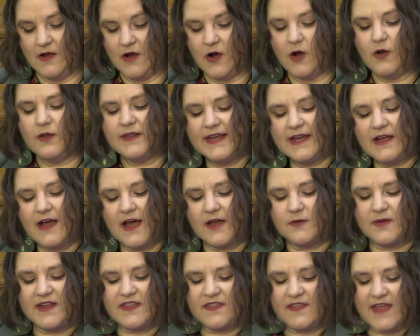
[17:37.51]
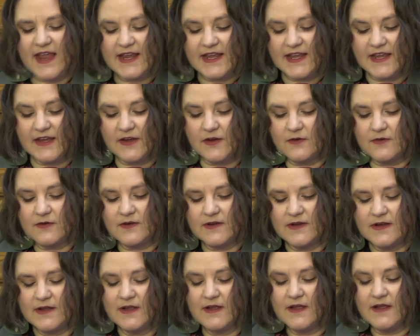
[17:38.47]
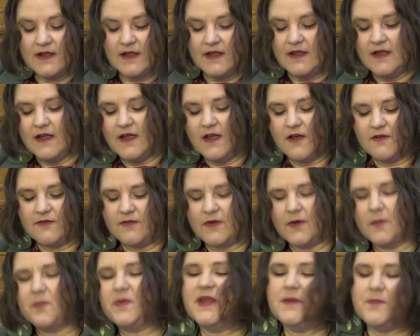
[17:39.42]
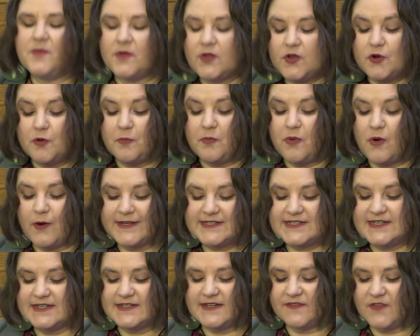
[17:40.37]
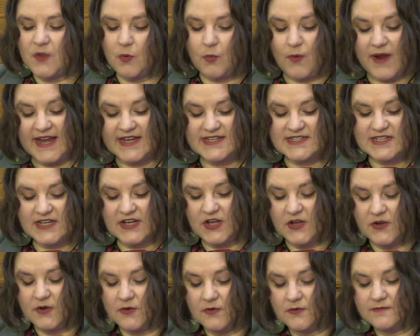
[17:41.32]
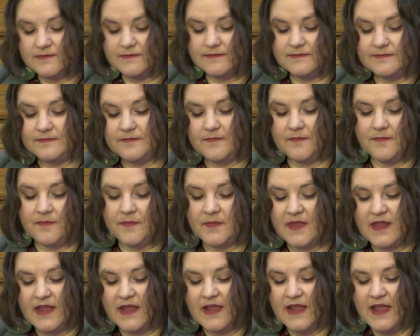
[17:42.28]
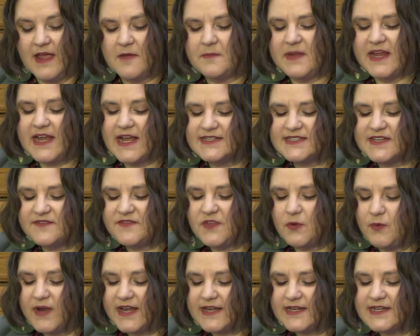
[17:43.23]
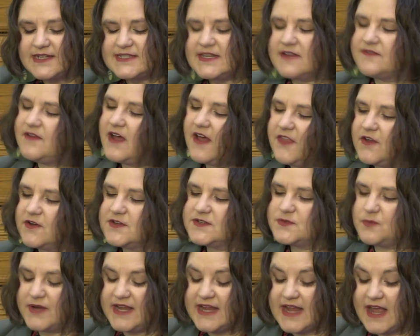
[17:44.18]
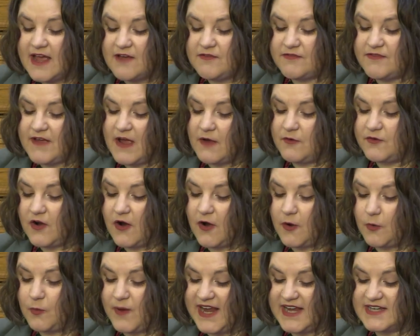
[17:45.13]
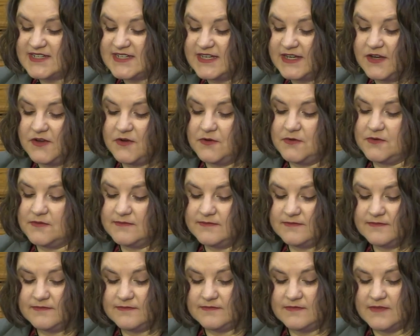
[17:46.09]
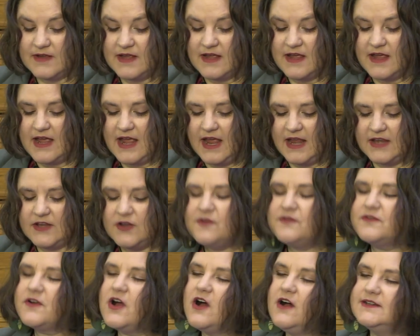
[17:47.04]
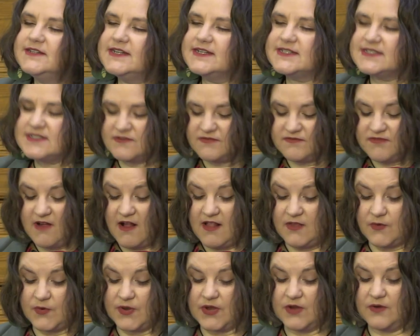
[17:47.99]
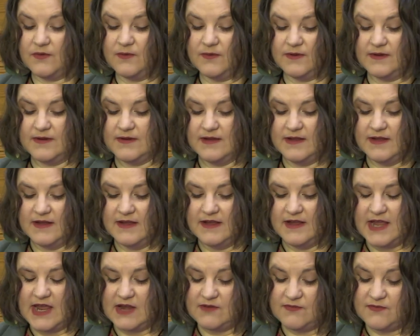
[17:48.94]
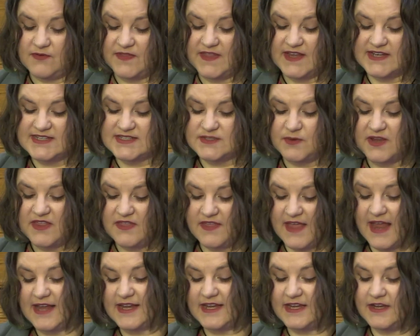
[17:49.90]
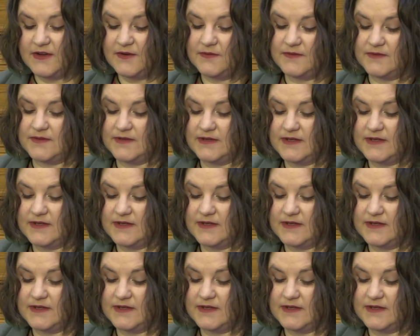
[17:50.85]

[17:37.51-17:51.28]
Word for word: Holy God, we thank you for people who pointed the way to you. Because of the witness of others, we have found our way to you, and you have called us to follow you, and for this we thank you.